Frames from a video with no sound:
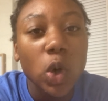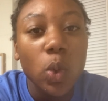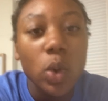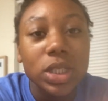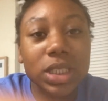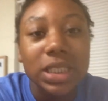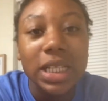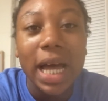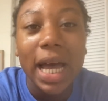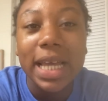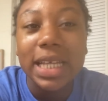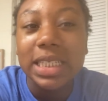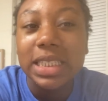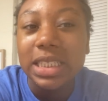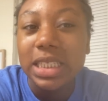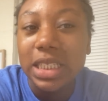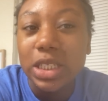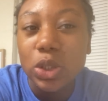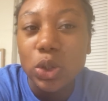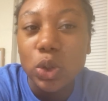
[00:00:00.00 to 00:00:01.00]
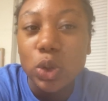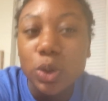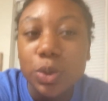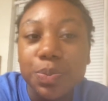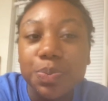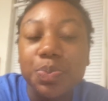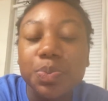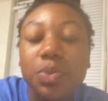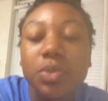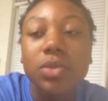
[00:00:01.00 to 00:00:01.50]
wasn't ideal,
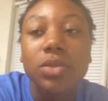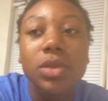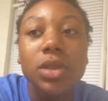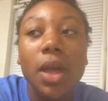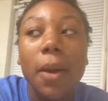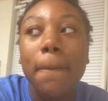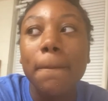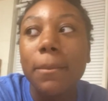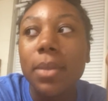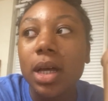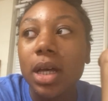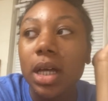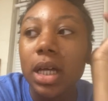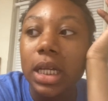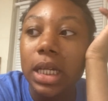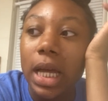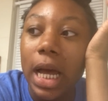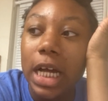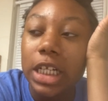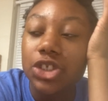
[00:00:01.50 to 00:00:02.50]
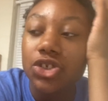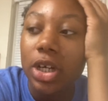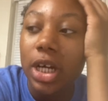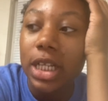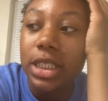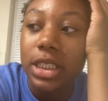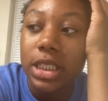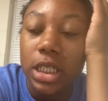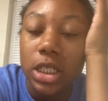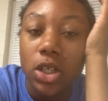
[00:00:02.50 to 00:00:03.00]
but I try
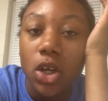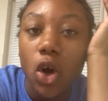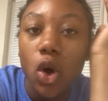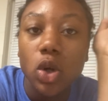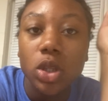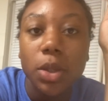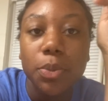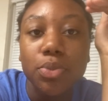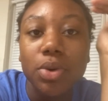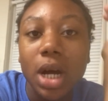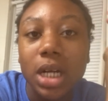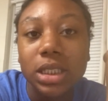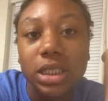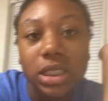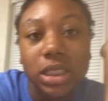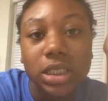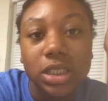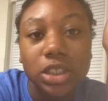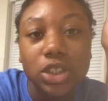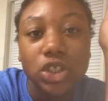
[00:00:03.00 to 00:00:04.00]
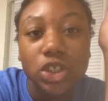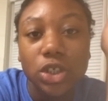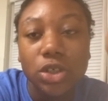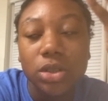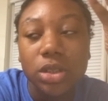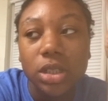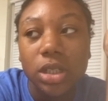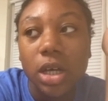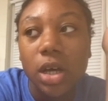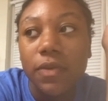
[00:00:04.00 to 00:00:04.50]
to take y'all on the process and the
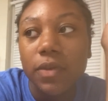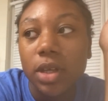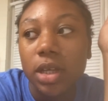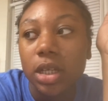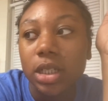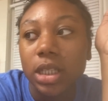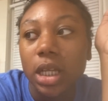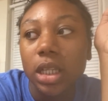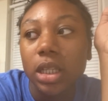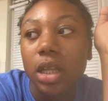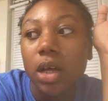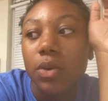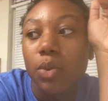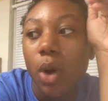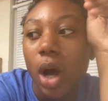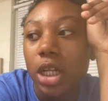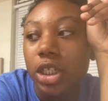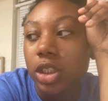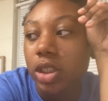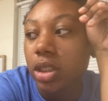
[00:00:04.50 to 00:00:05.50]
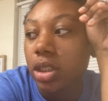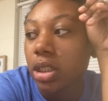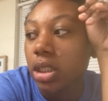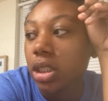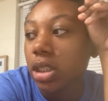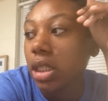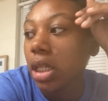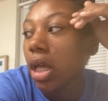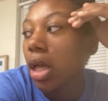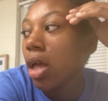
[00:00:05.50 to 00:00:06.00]
journey of it because I love watching
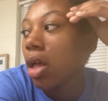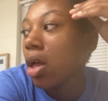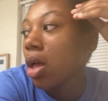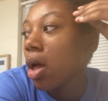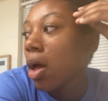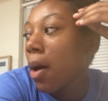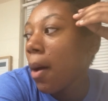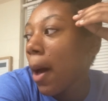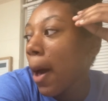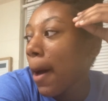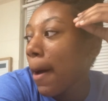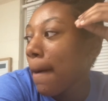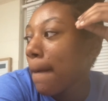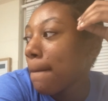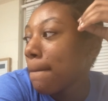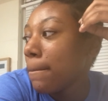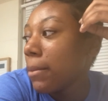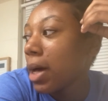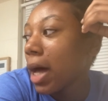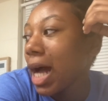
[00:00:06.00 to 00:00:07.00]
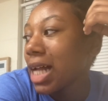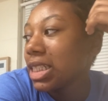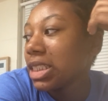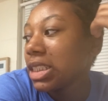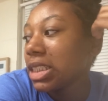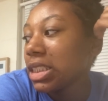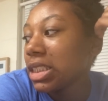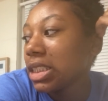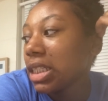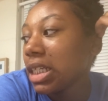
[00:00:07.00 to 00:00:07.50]
these but I
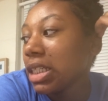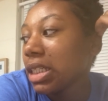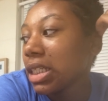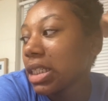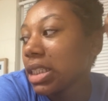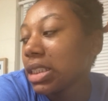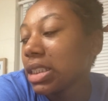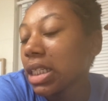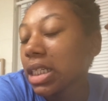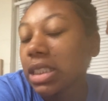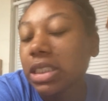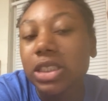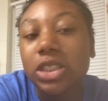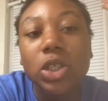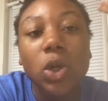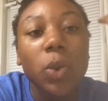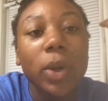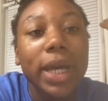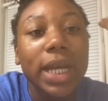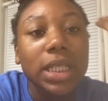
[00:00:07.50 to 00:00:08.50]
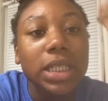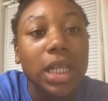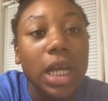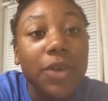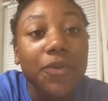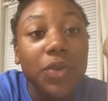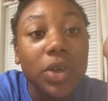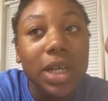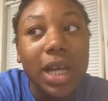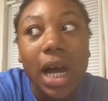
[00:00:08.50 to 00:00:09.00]
just it's like so hectic I
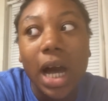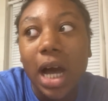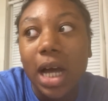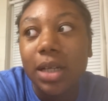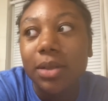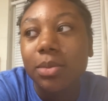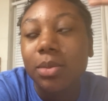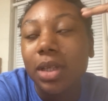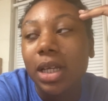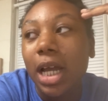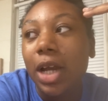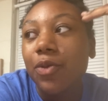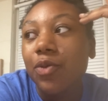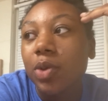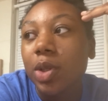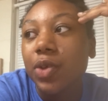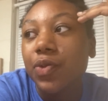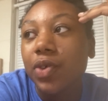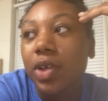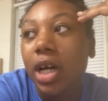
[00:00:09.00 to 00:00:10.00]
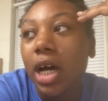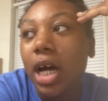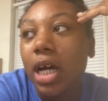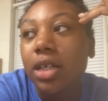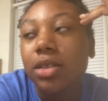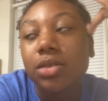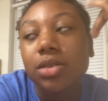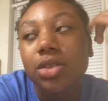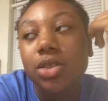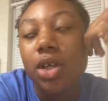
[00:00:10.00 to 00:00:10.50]
forgot like I really forgot
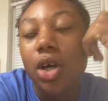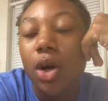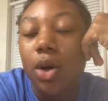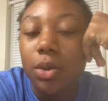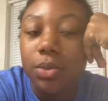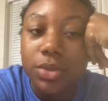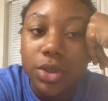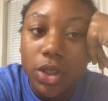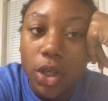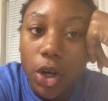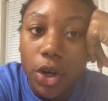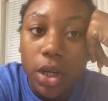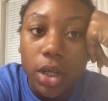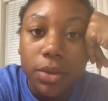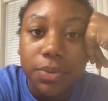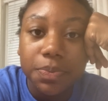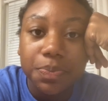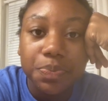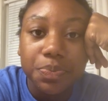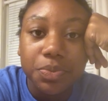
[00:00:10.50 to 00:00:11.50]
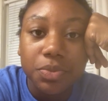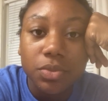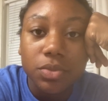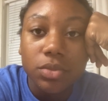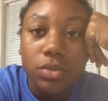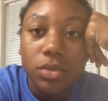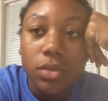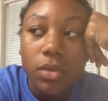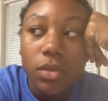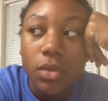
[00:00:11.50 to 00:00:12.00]
so I'm sorry
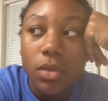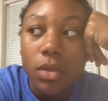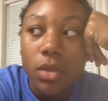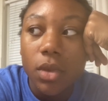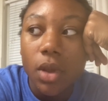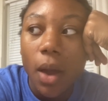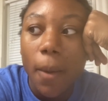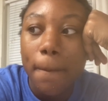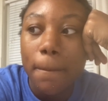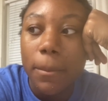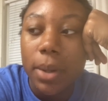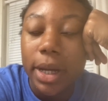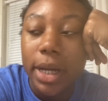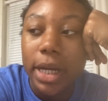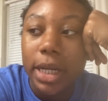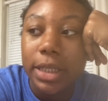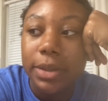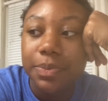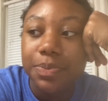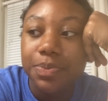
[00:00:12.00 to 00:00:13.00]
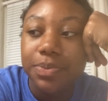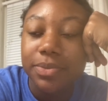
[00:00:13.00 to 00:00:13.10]
but